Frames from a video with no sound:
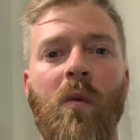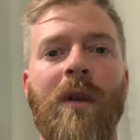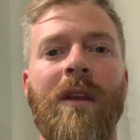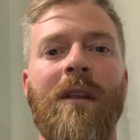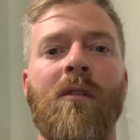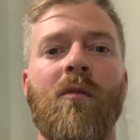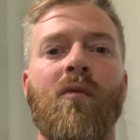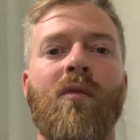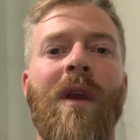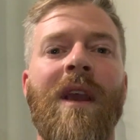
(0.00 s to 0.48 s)

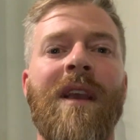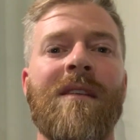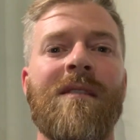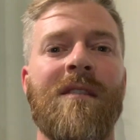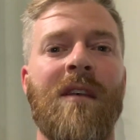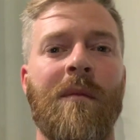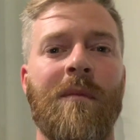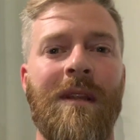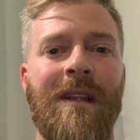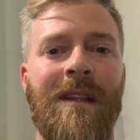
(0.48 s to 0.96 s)
we
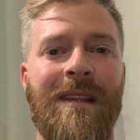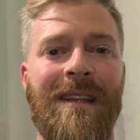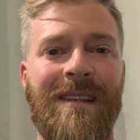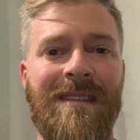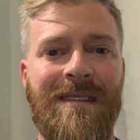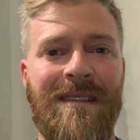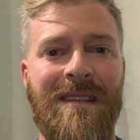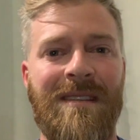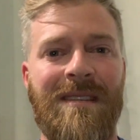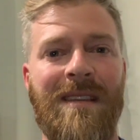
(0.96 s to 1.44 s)
raise up the
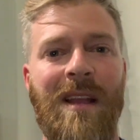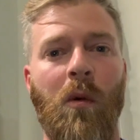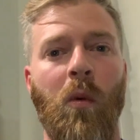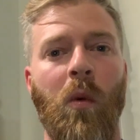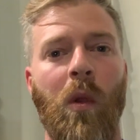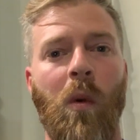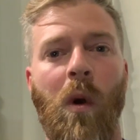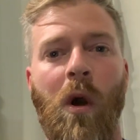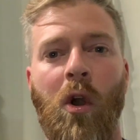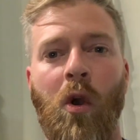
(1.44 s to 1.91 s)
distance that
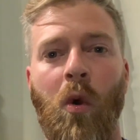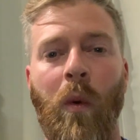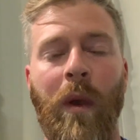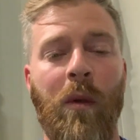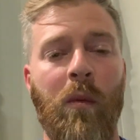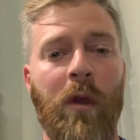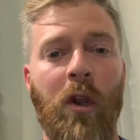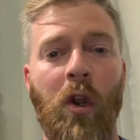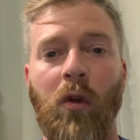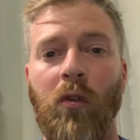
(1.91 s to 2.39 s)
we walk
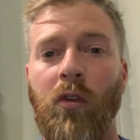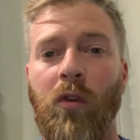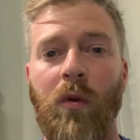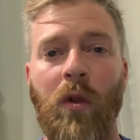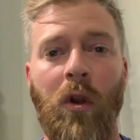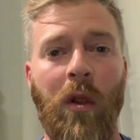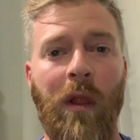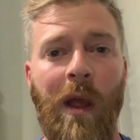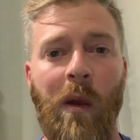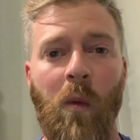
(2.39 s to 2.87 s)
away. We don't do
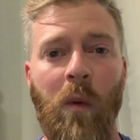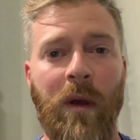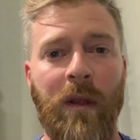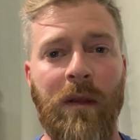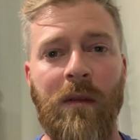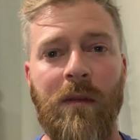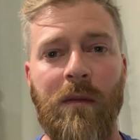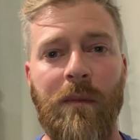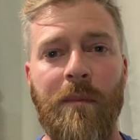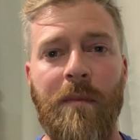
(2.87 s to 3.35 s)
it all at
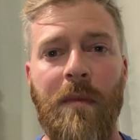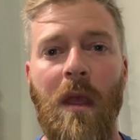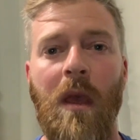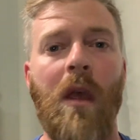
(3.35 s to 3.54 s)
once.